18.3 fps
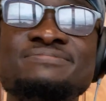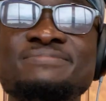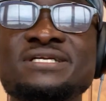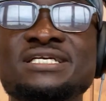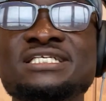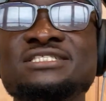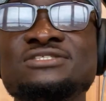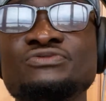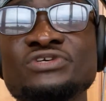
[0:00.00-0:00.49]

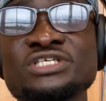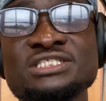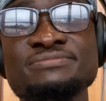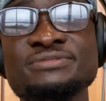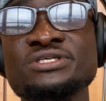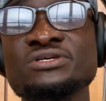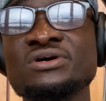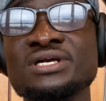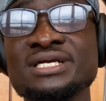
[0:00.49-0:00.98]
please reach
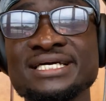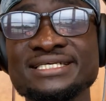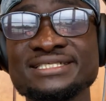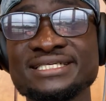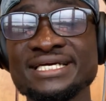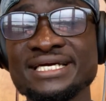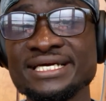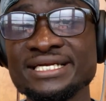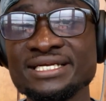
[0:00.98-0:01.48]
me on
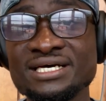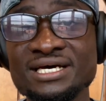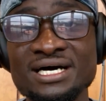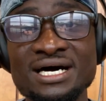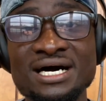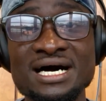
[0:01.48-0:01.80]
LinkedIn.